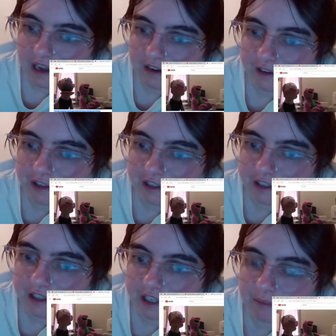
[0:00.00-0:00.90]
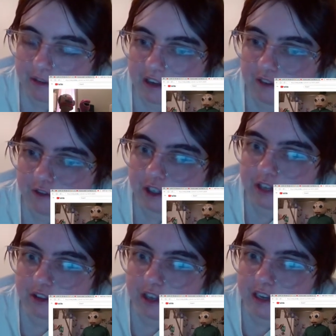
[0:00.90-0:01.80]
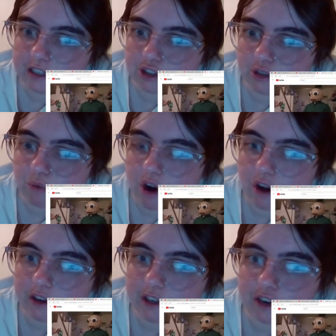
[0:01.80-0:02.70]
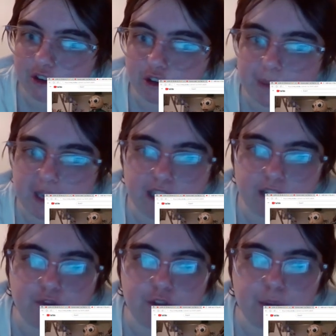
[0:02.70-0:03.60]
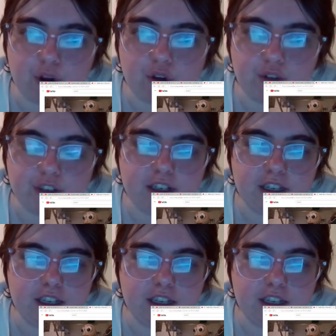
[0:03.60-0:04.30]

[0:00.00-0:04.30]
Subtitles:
I heard in the games that if you get the answer wrong, you get a spanking from Baldi, and he